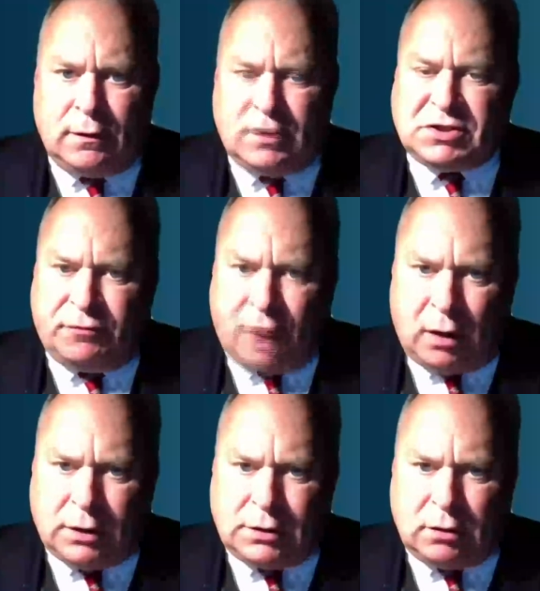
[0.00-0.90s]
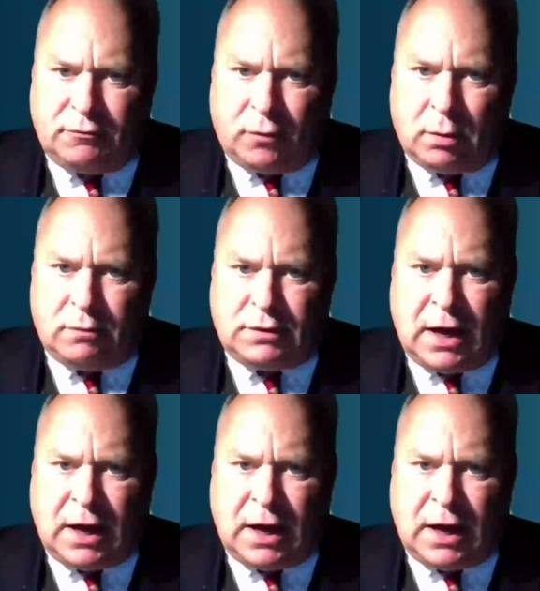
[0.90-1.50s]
this volatile form of